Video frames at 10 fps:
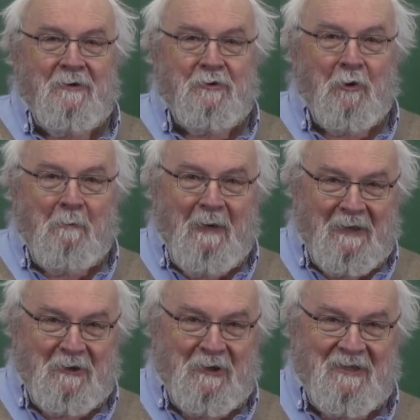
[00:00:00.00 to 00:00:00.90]
draw
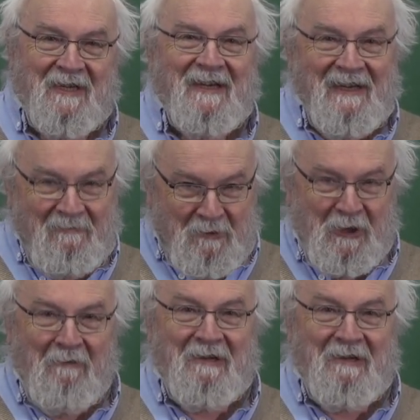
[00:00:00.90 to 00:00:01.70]
pictures which are